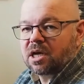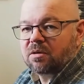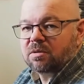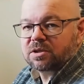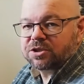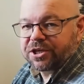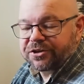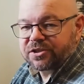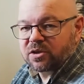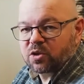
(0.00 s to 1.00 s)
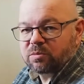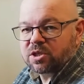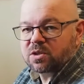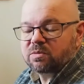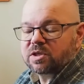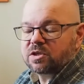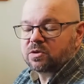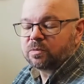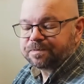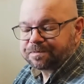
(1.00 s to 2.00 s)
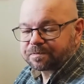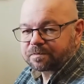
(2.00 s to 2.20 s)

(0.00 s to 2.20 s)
I will share this automation with you,